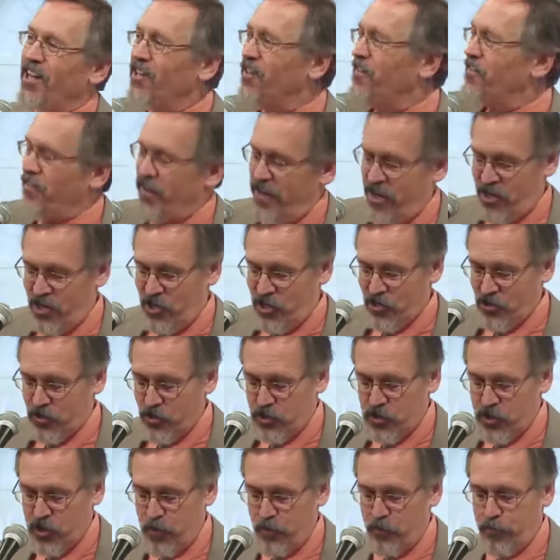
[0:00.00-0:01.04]
elevate us
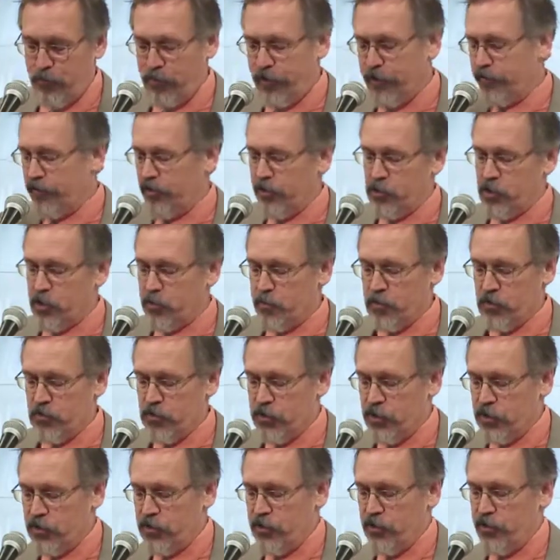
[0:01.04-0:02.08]
to some privileged
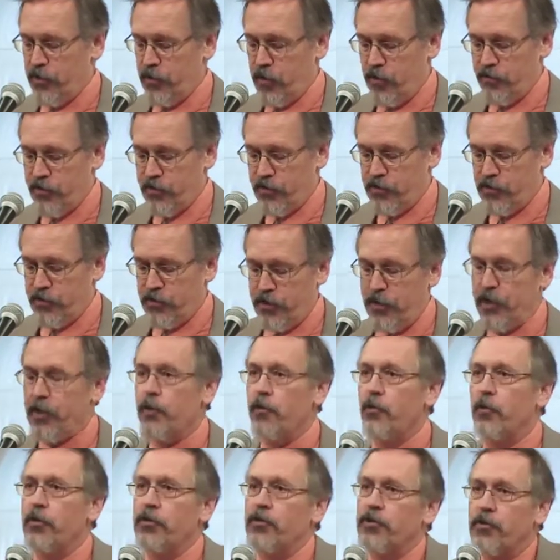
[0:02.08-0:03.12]
position of
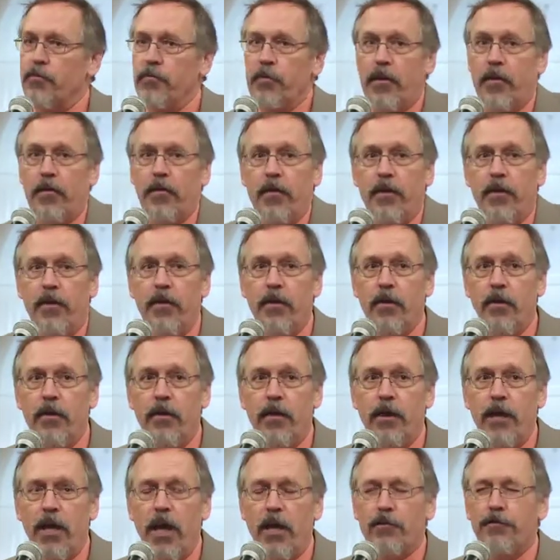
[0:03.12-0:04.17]
distinguishment
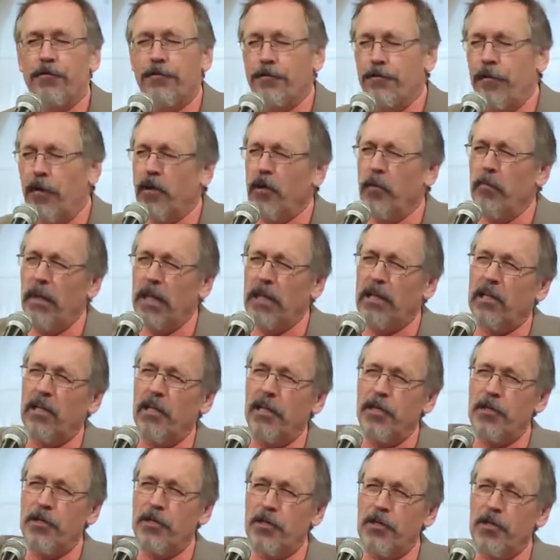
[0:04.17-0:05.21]
as
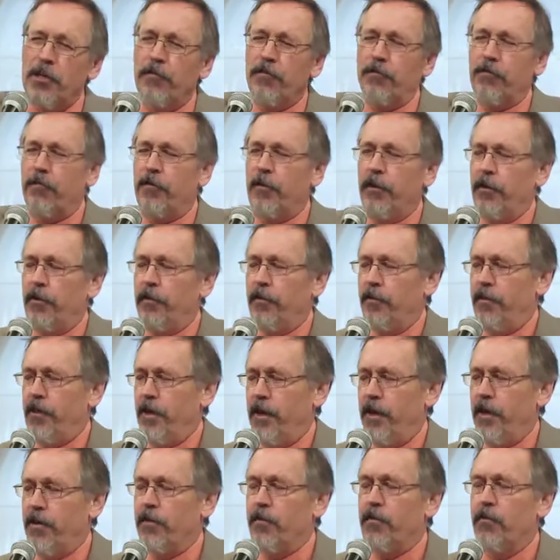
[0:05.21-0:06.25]
fundamentally different
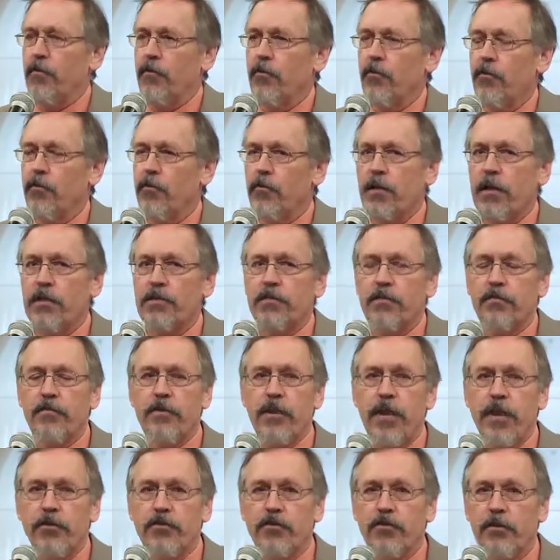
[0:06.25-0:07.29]
than the rest of
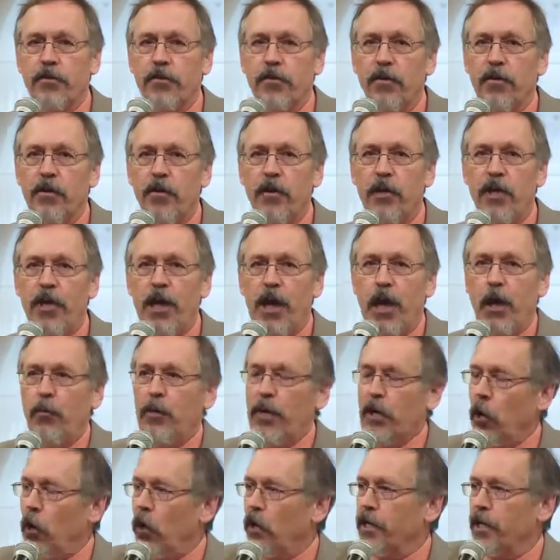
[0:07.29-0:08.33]
nature. And
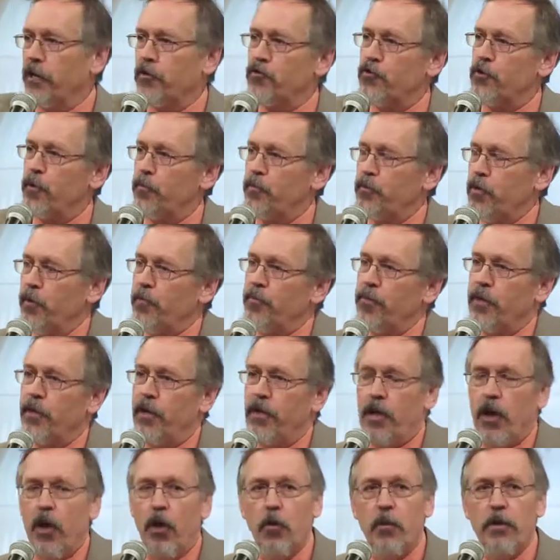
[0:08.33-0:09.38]
we all get tripped up in
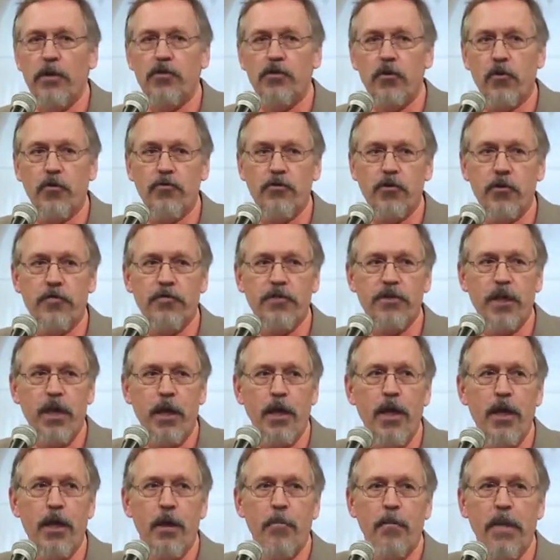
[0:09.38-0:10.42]
it. I always sort of
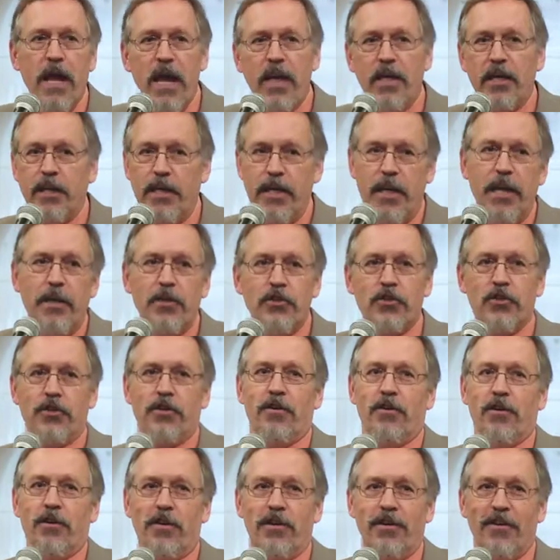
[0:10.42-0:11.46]
say, man in
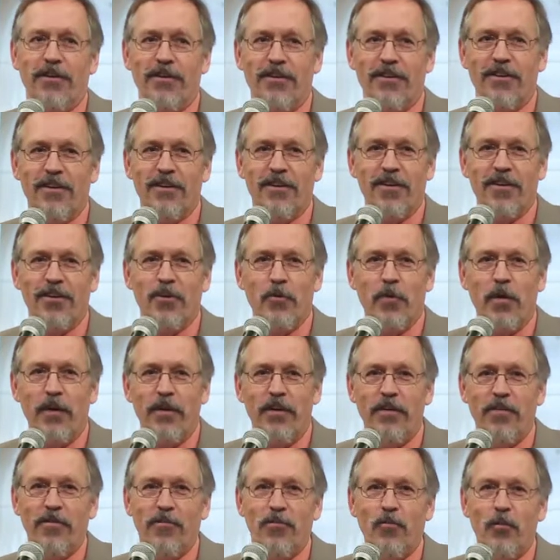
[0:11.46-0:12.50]
nature,
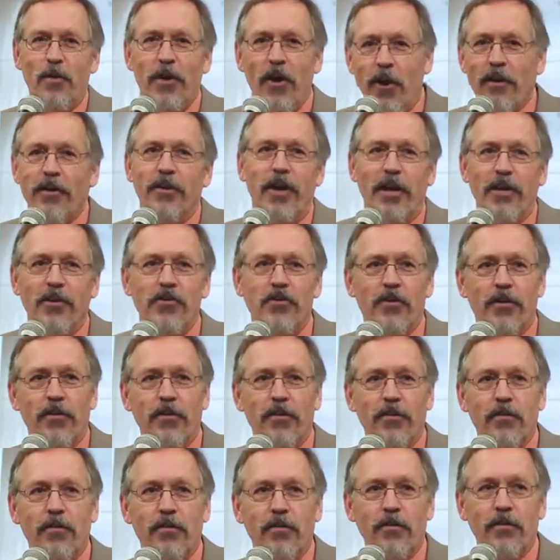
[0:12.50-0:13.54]
when we are nature.
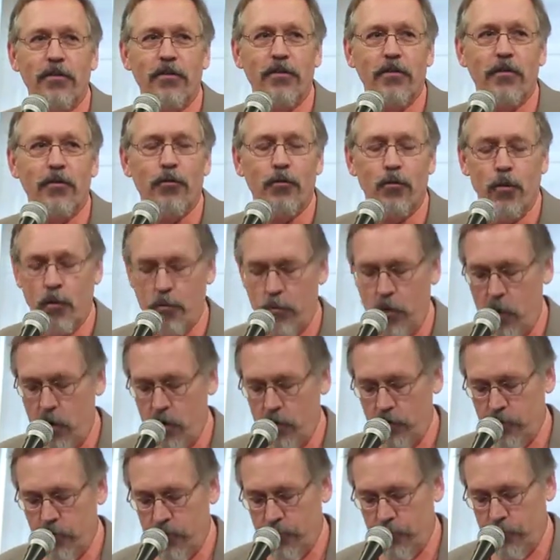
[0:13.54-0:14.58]
We're a
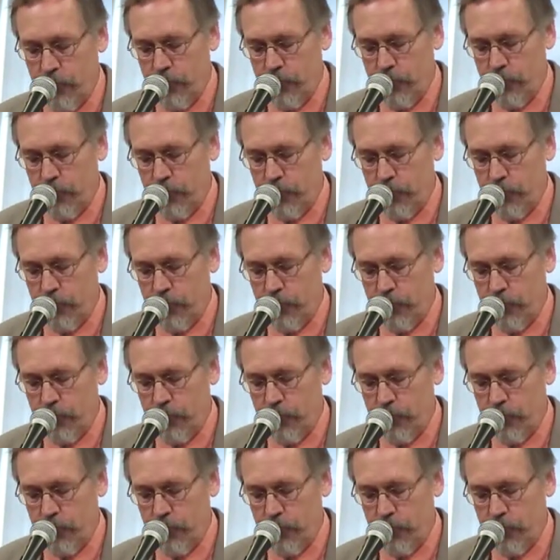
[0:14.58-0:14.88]
part of it.